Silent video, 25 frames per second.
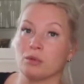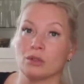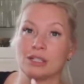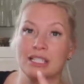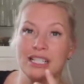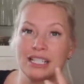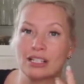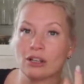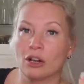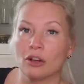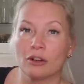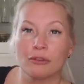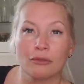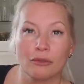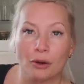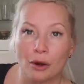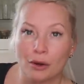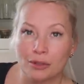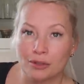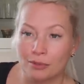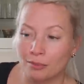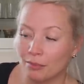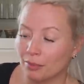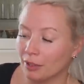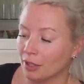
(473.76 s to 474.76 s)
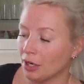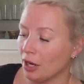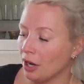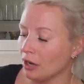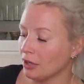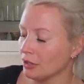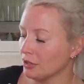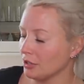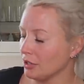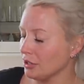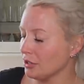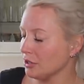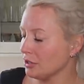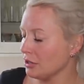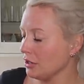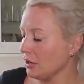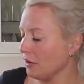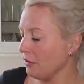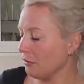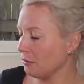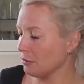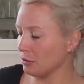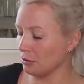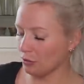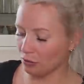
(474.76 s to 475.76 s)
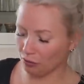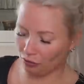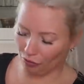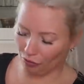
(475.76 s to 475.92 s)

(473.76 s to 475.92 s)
did like frozen bananas and stuff, which was